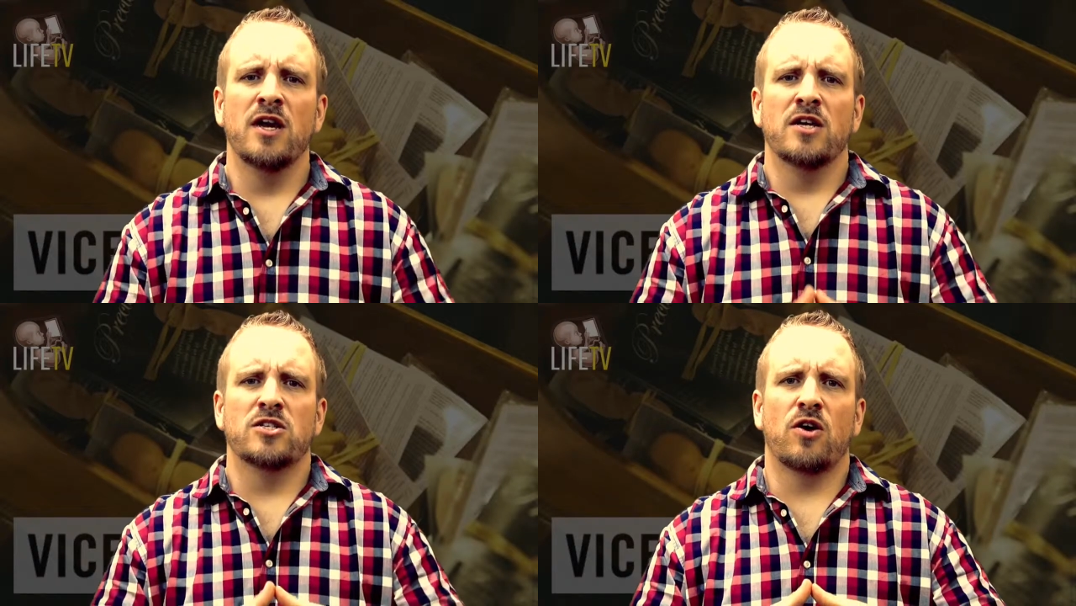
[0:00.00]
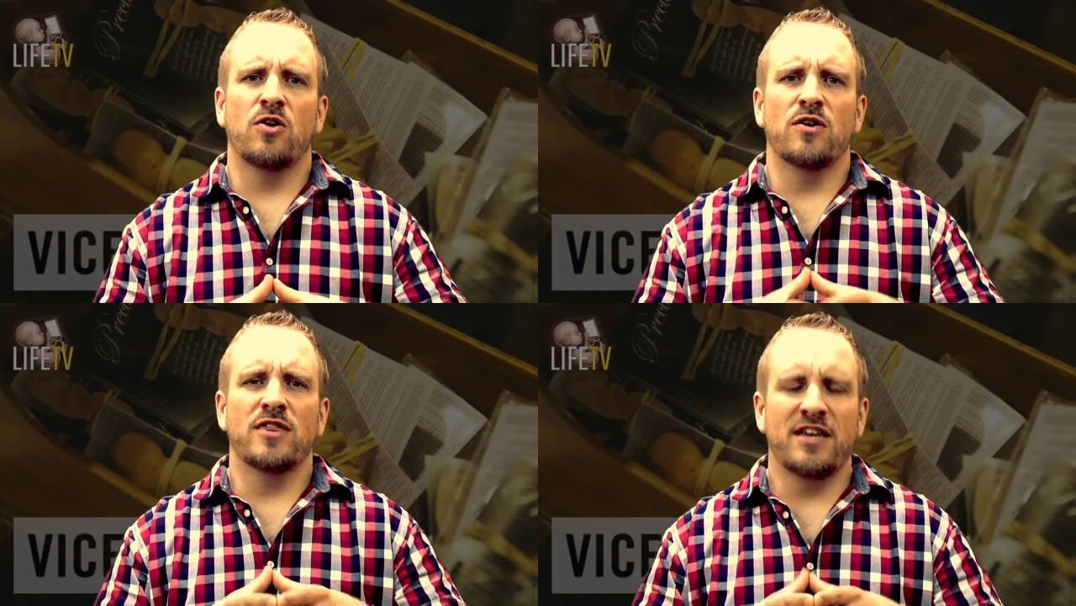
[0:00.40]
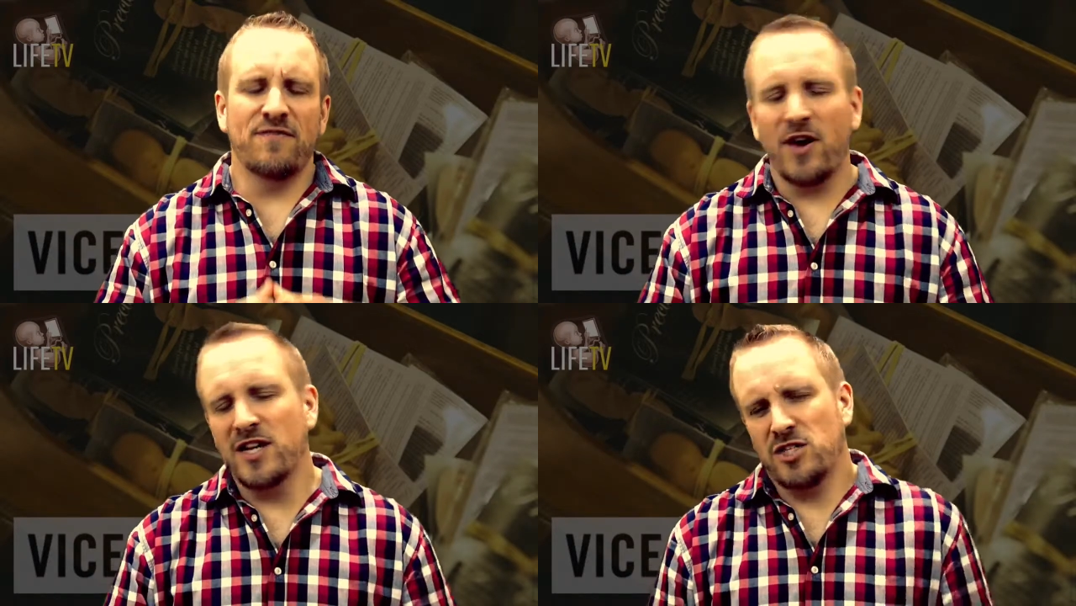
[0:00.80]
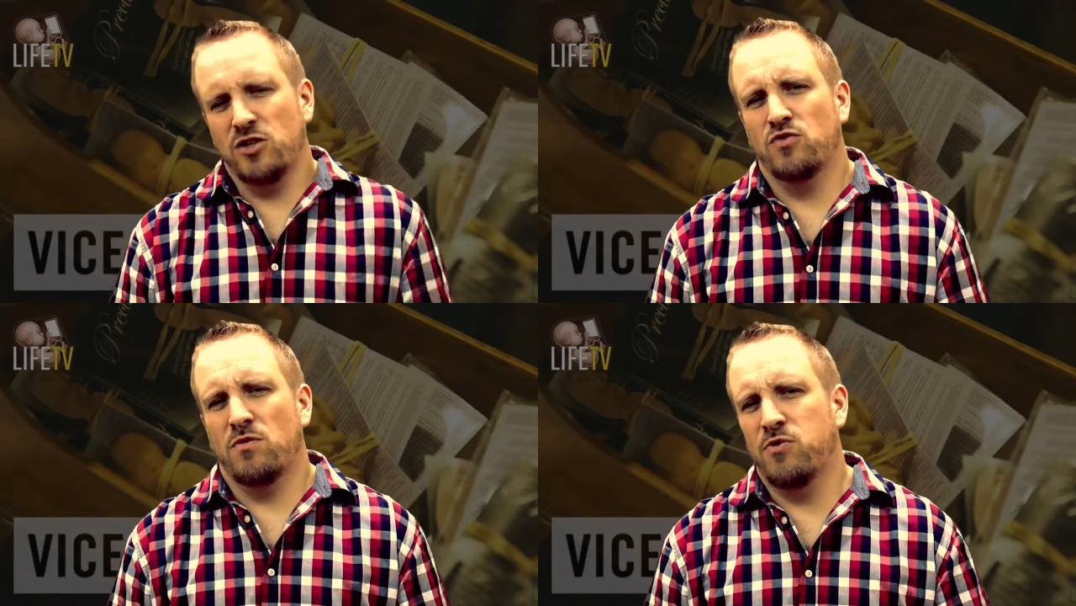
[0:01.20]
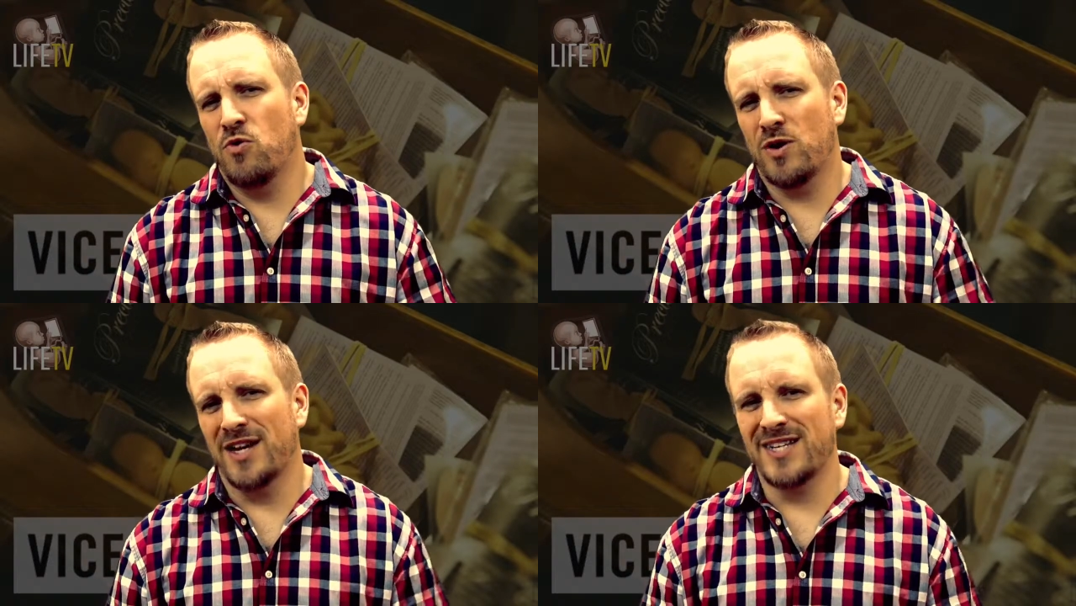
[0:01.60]
So the Vice News
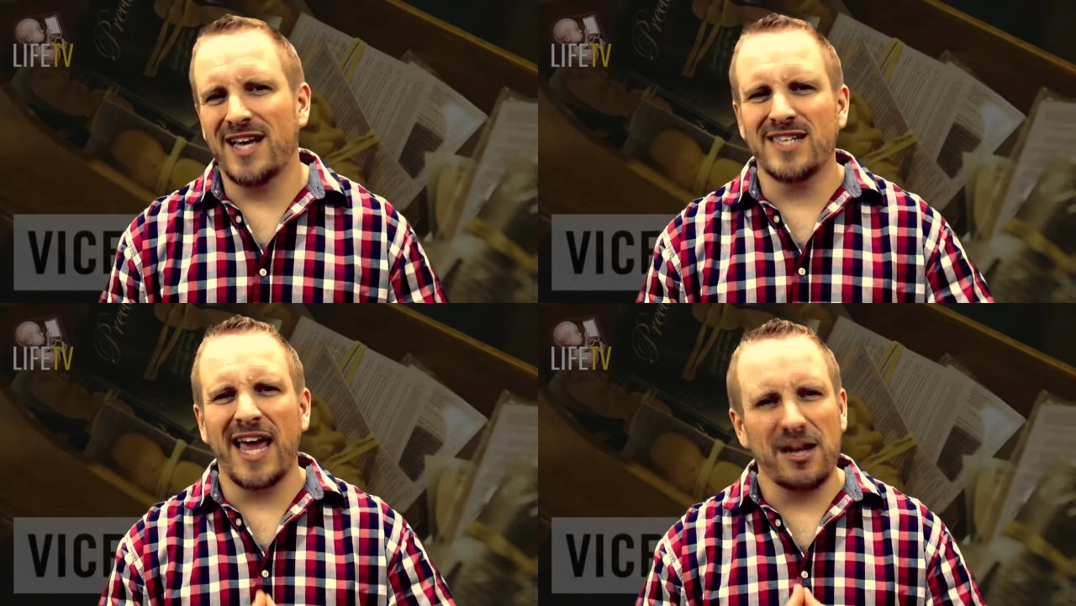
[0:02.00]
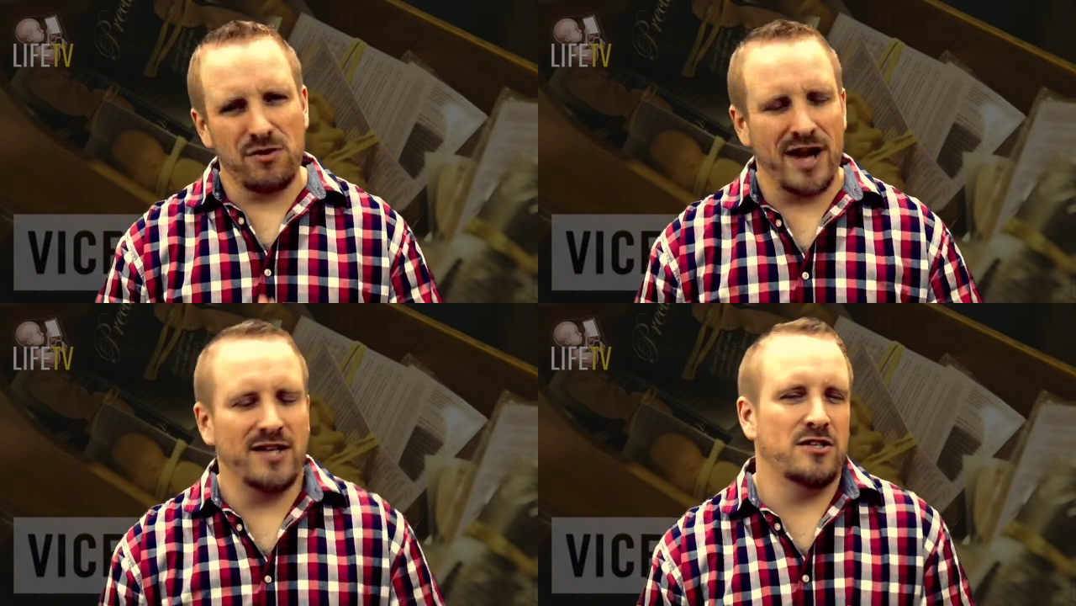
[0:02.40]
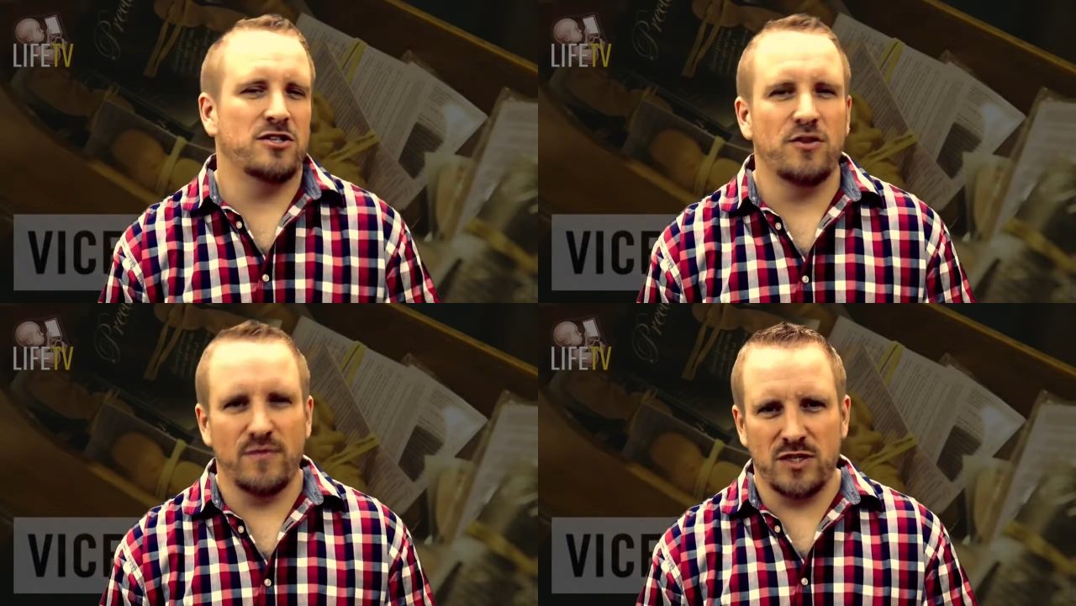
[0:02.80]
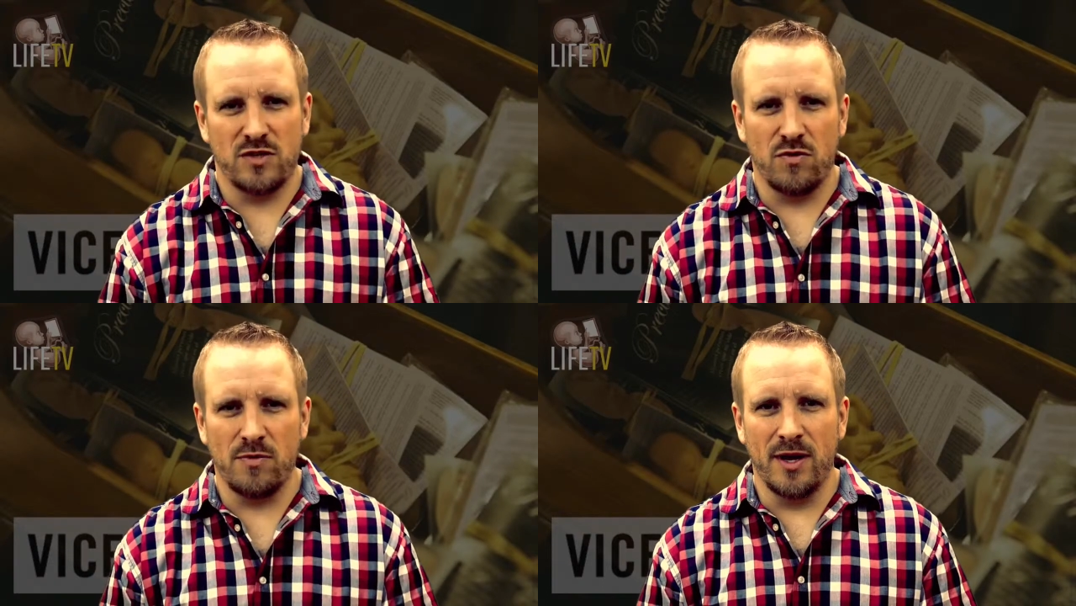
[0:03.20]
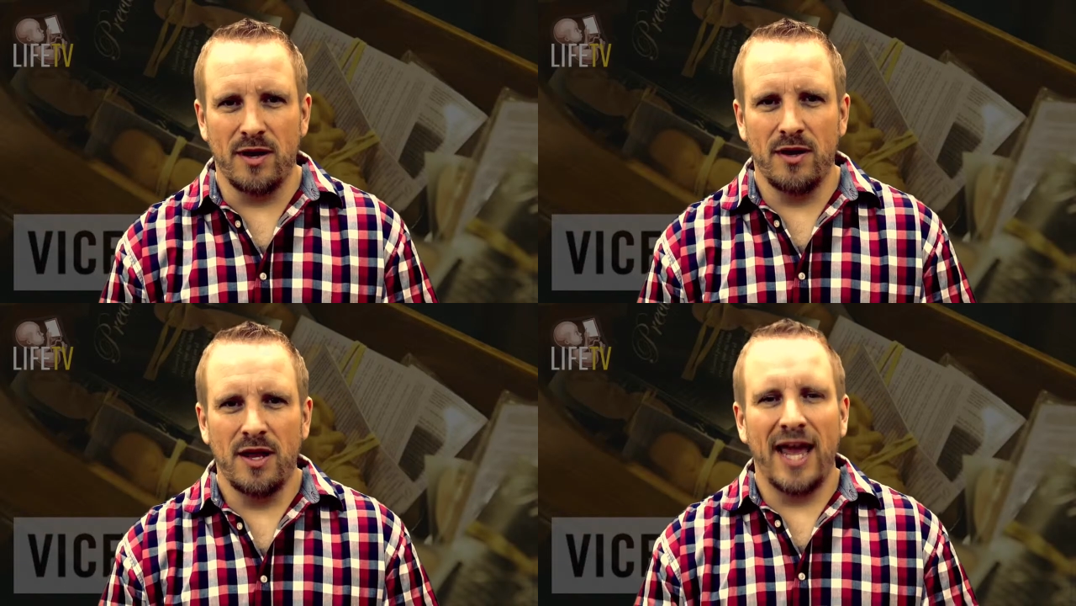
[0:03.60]
reporter does a great disservice to women